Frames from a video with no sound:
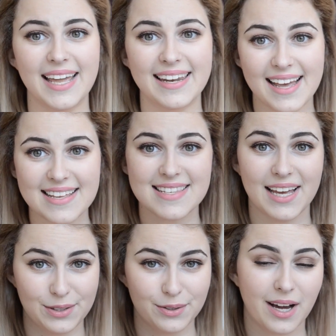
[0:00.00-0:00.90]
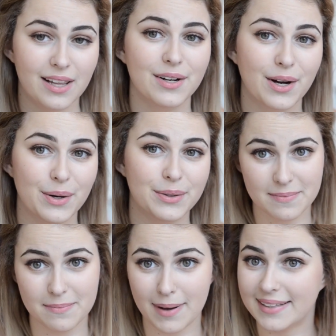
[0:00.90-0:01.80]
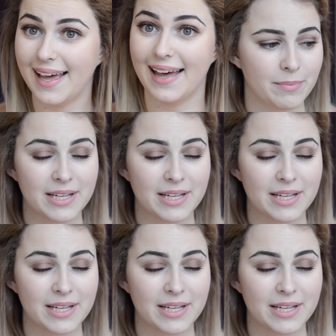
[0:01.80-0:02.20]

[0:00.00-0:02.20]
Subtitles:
And yes, I do color code my tab,